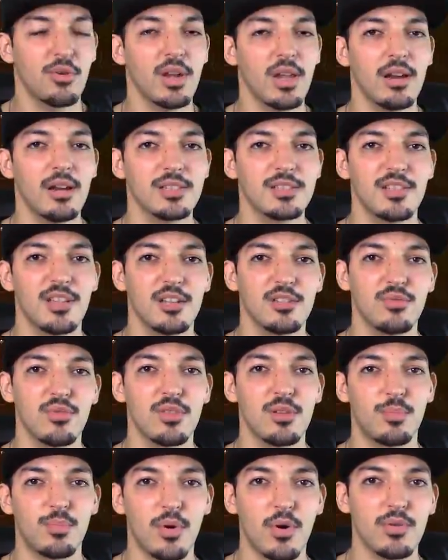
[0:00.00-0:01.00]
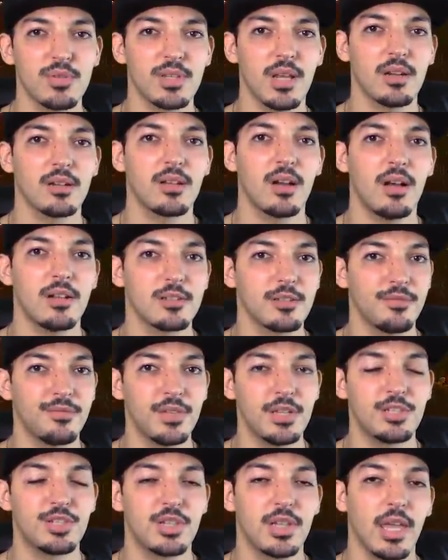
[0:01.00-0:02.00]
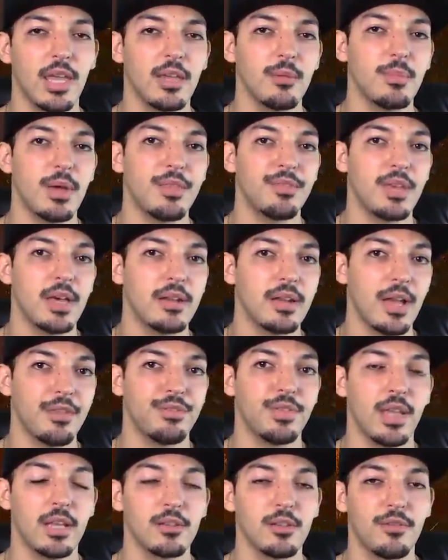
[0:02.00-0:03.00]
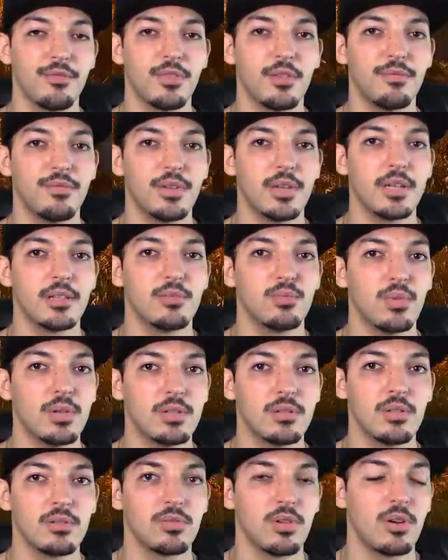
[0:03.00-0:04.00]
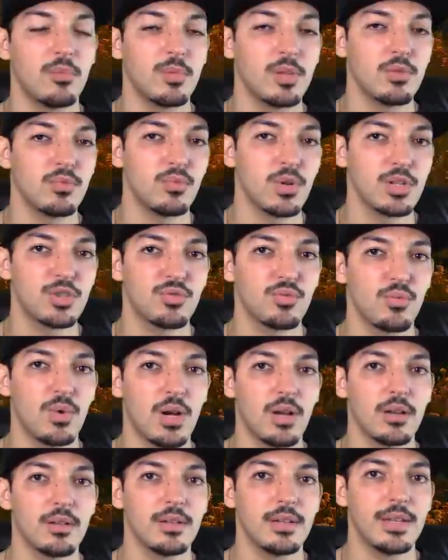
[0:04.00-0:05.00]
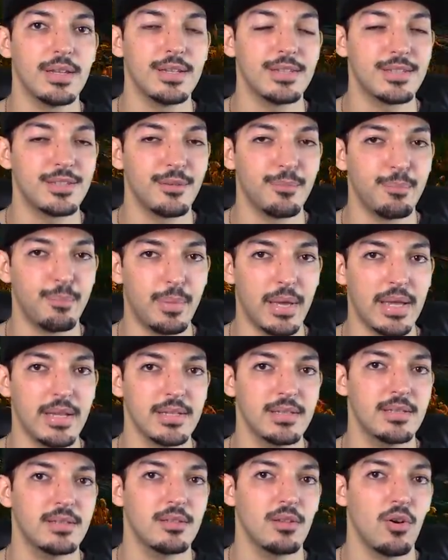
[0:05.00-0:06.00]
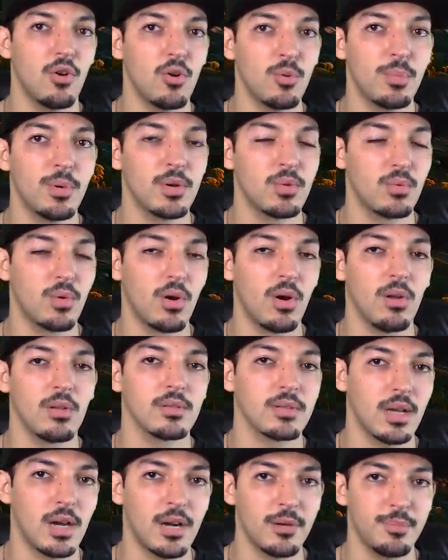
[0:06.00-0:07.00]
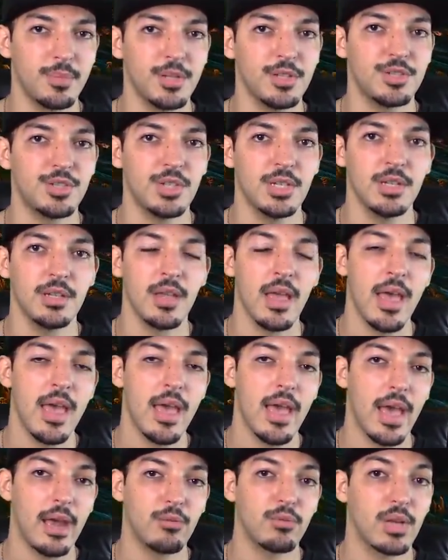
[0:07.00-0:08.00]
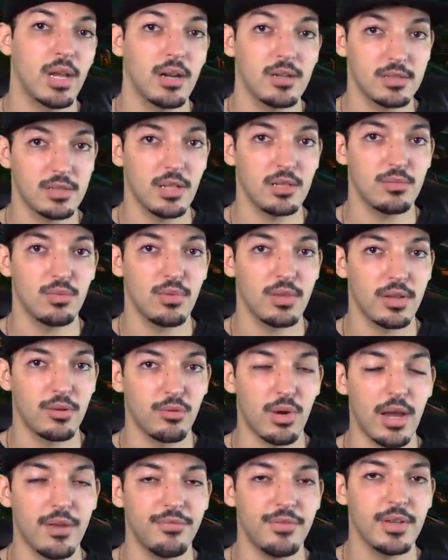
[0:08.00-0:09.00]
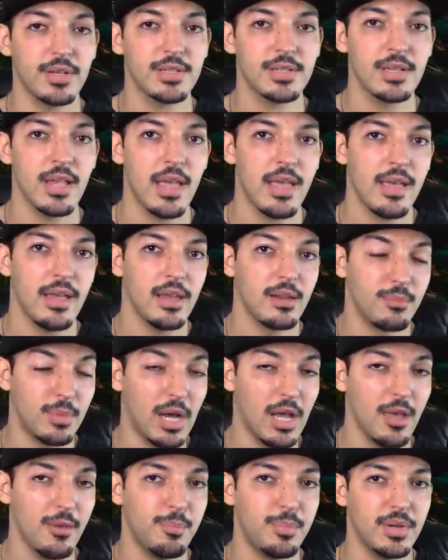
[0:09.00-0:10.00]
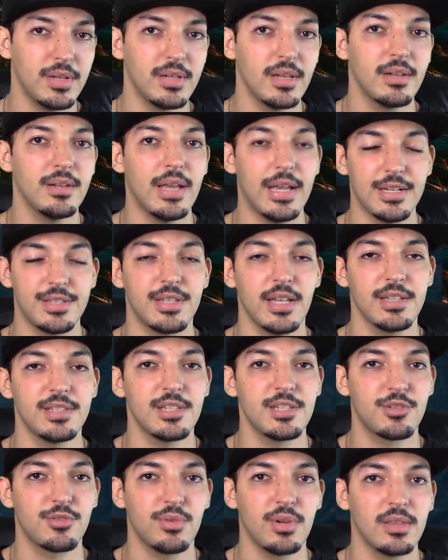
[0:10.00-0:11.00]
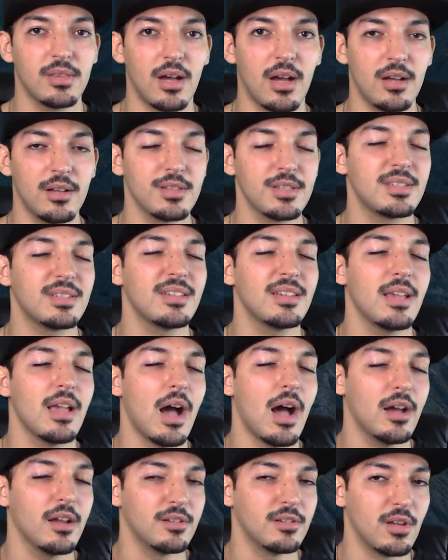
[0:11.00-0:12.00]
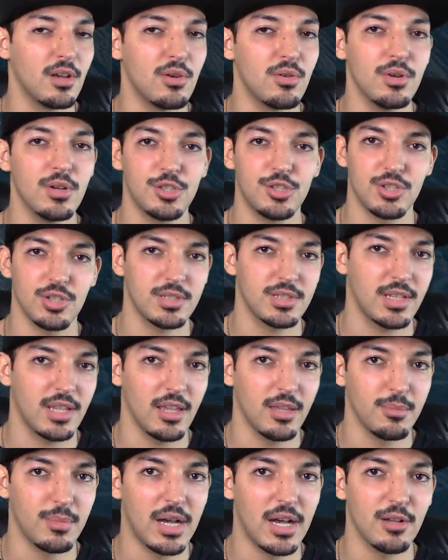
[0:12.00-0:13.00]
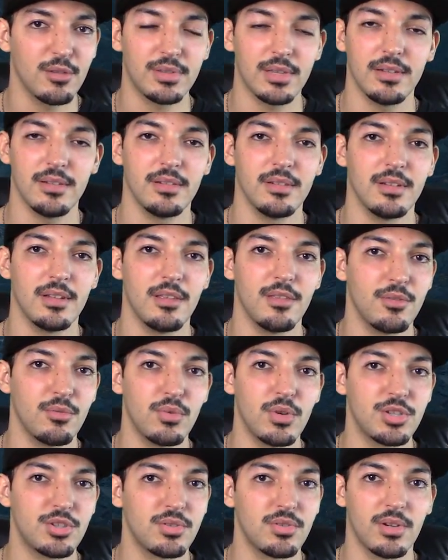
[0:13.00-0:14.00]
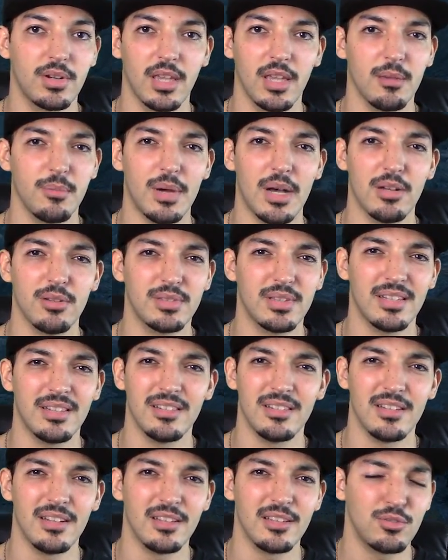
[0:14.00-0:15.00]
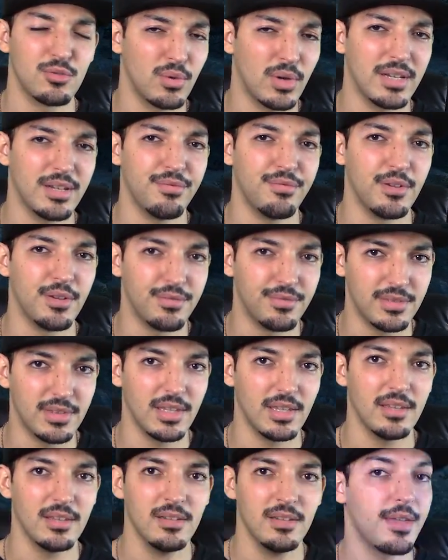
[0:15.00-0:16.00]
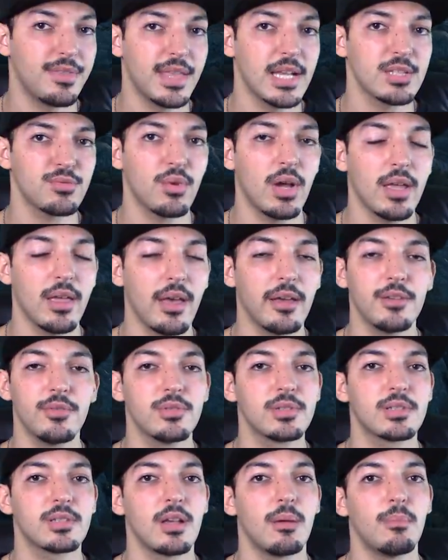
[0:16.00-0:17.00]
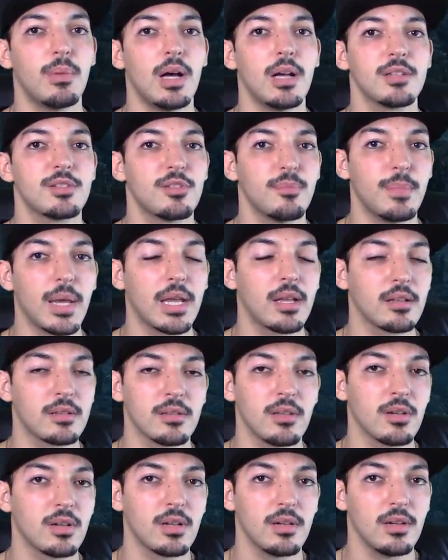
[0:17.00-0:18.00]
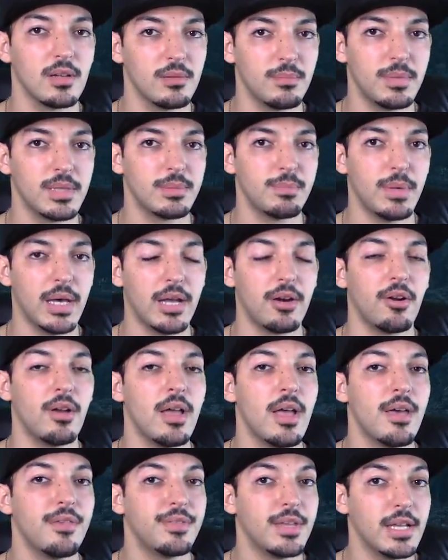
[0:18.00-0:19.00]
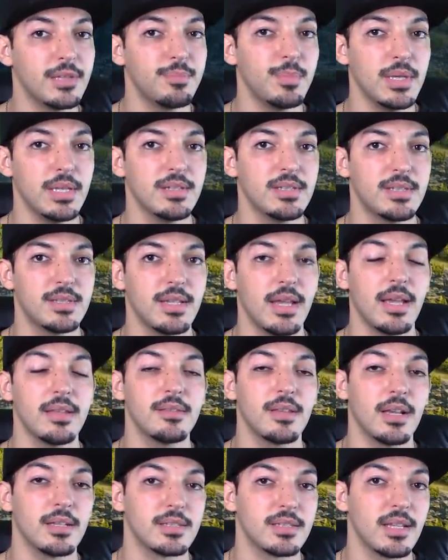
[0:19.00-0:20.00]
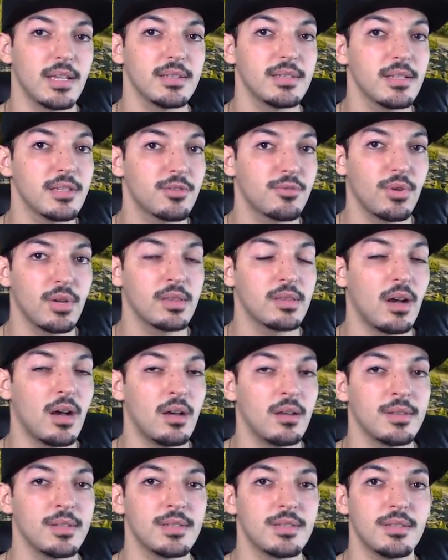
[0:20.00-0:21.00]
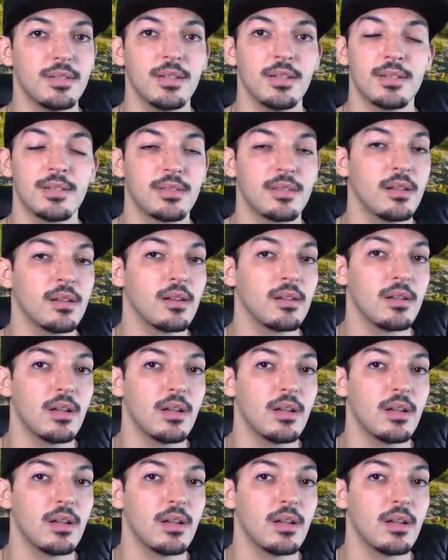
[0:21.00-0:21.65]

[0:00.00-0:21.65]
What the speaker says: we're gonna start with the pros and cons of each game, and then at the end of the vid, we'll determine which one is the best open world RPG. And we're gonna start with the graphics. In my opinion, Assassin's Creed Odyssey, I know it just came out and The Witcher came out in 2015, and that's why I used some mods to make it look a little bit better. That being said, Assassin's Creed Odyssey is still a